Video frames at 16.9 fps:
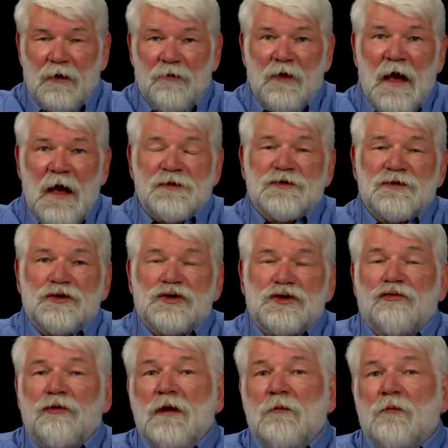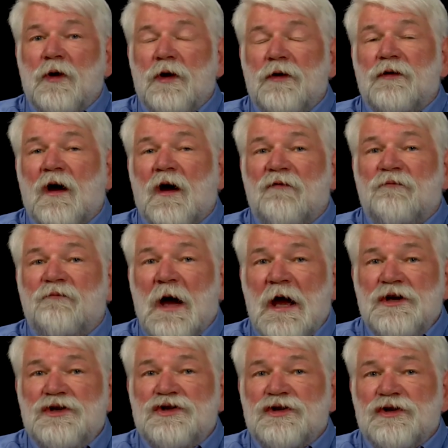and that's the treatment of
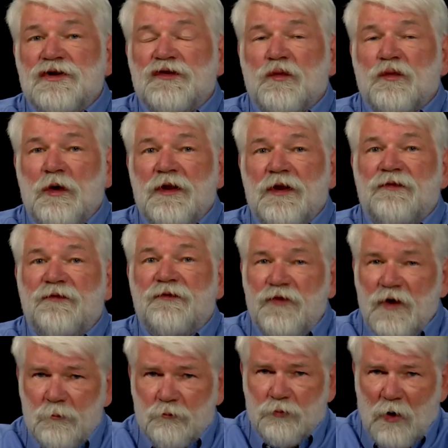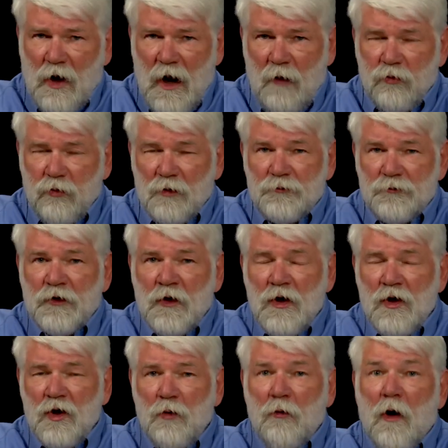patients with foot problems
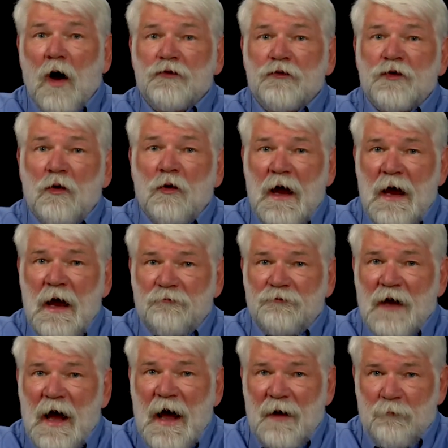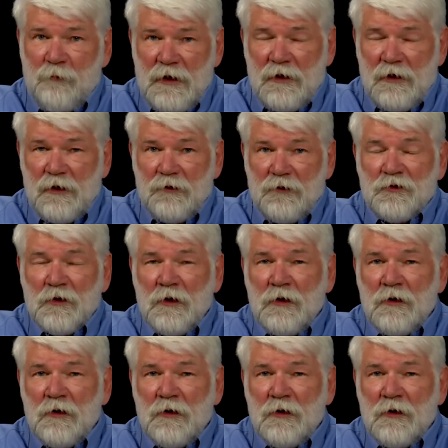who also have diabetes.